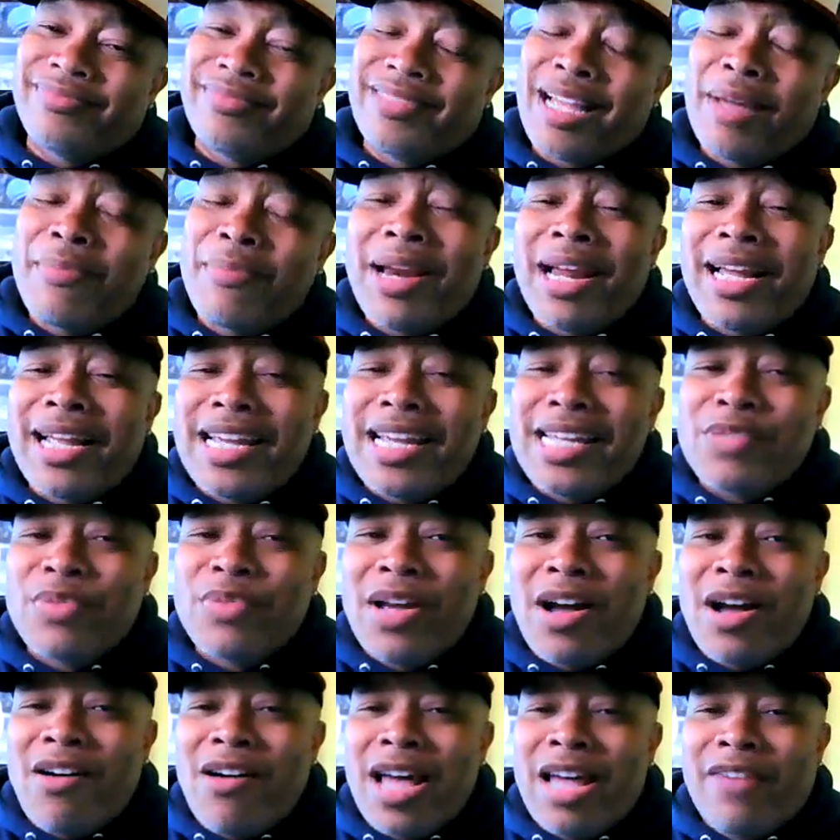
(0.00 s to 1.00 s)
I mean, I guess
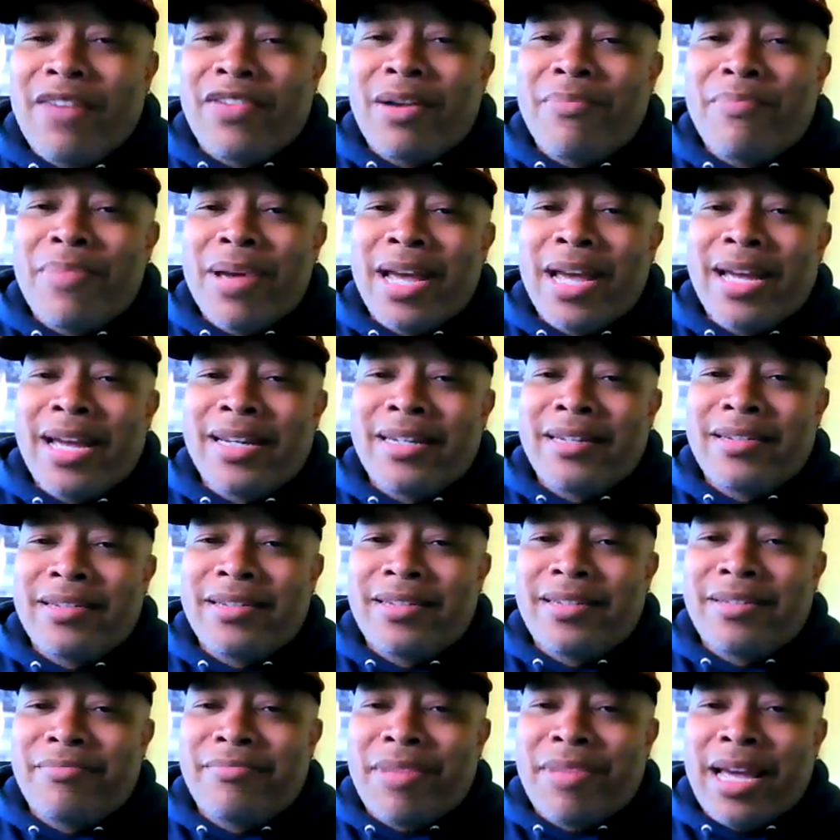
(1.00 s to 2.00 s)
we all have our bad
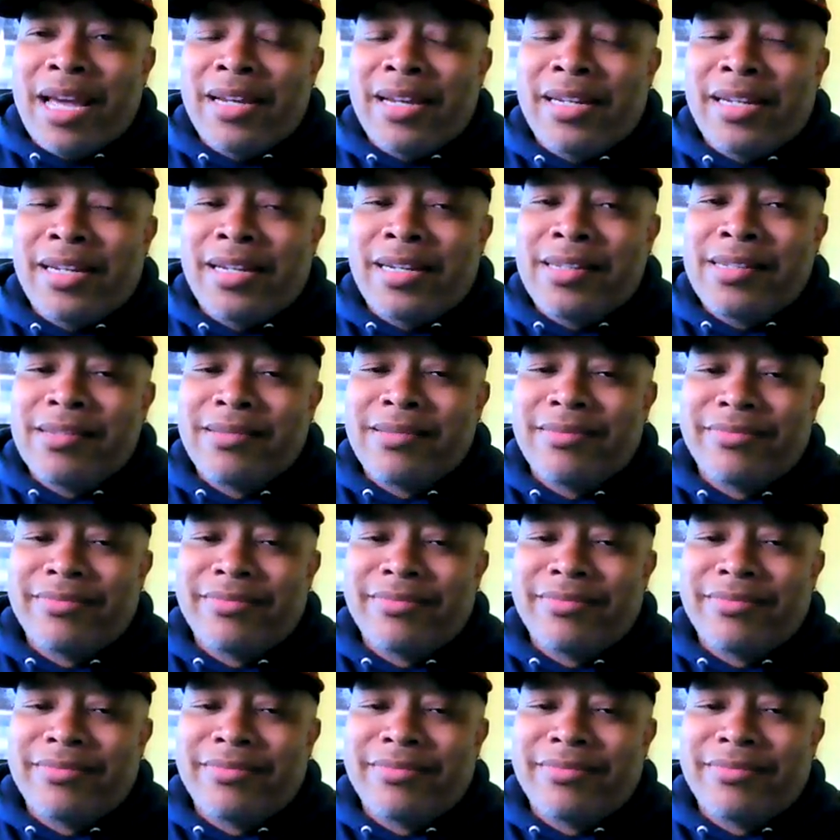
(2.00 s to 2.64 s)
days.